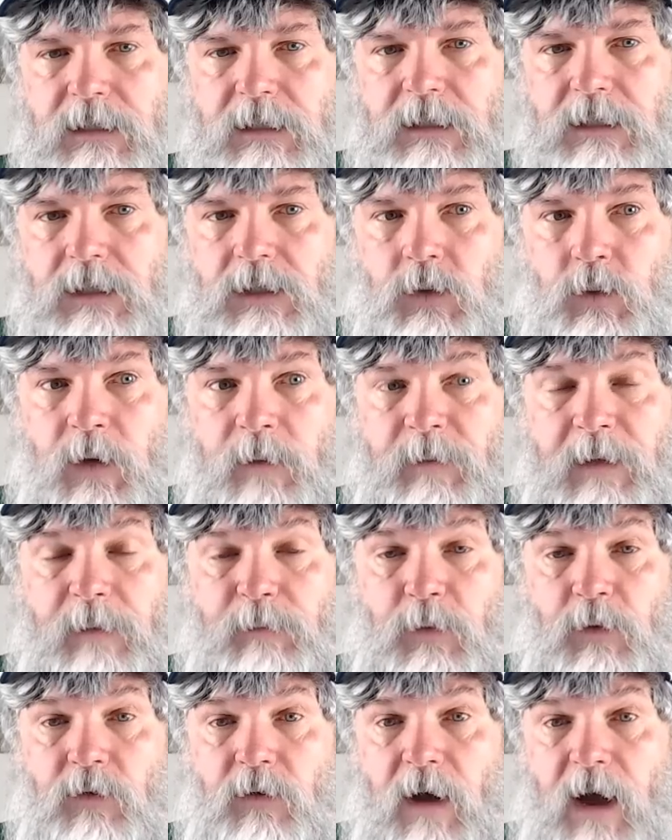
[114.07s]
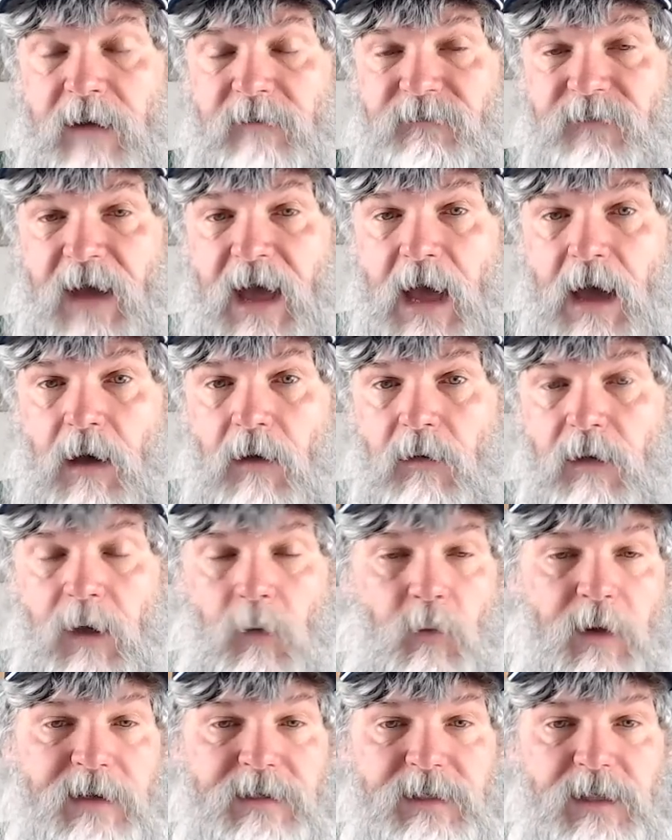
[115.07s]
When people cried foul and
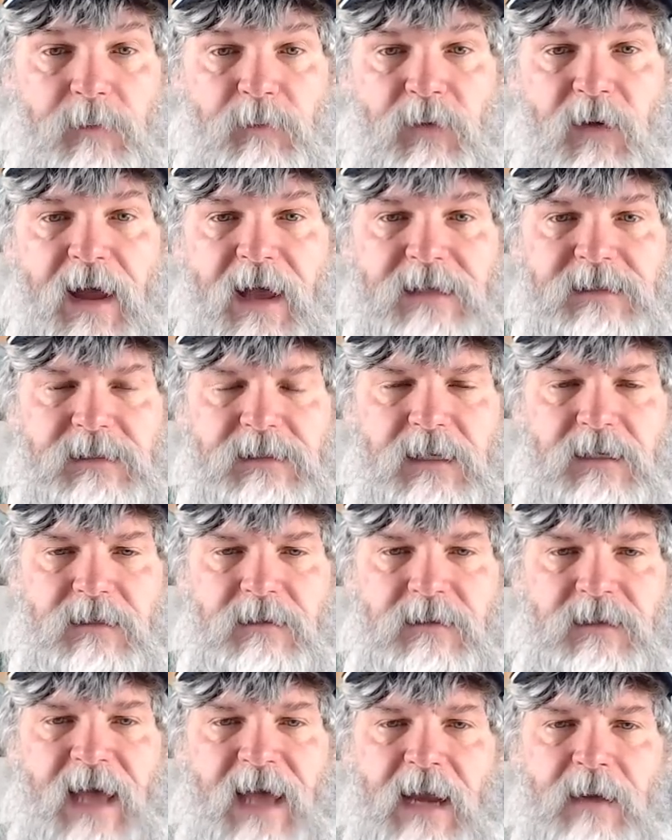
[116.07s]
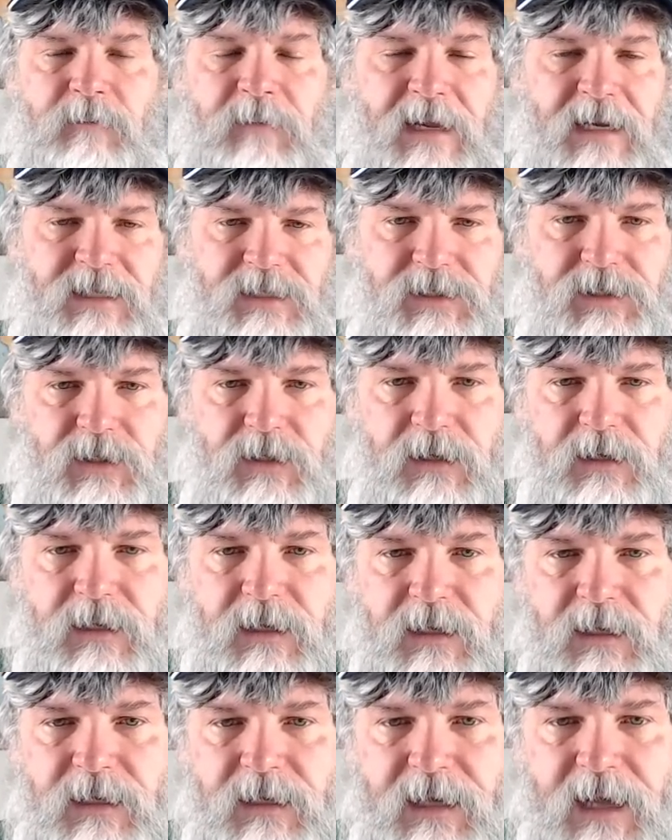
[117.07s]
went to the press, uh, that minister
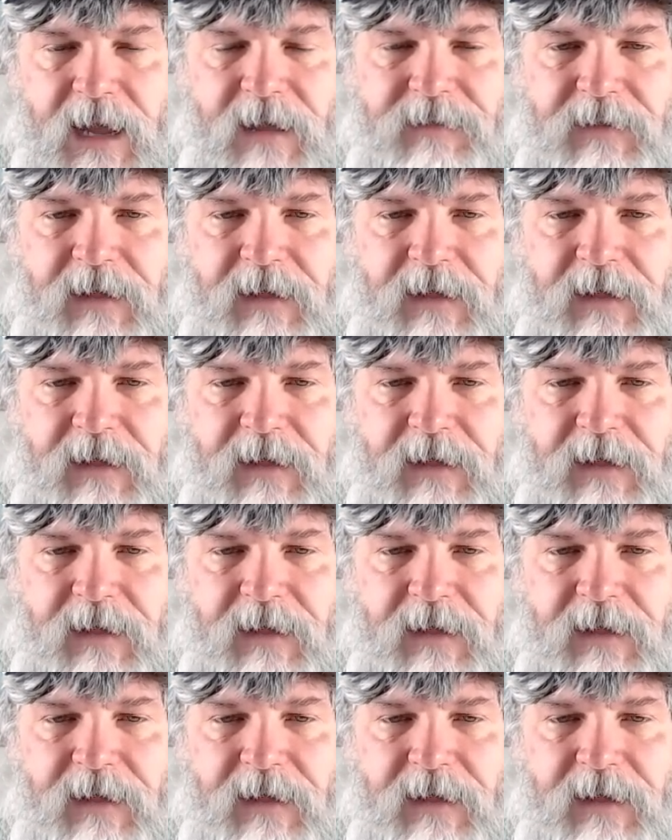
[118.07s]
had the